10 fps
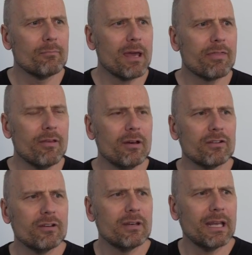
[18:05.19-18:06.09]
May 3rd
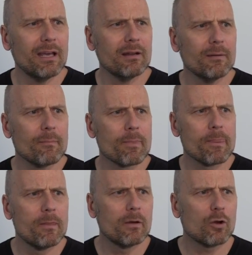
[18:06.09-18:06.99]
is Indiana,
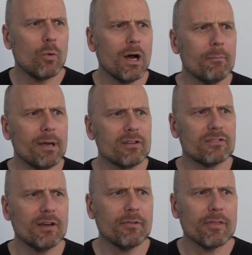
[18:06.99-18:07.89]
Guam May
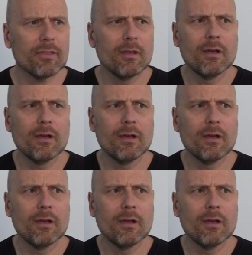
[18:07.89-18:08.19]
7th,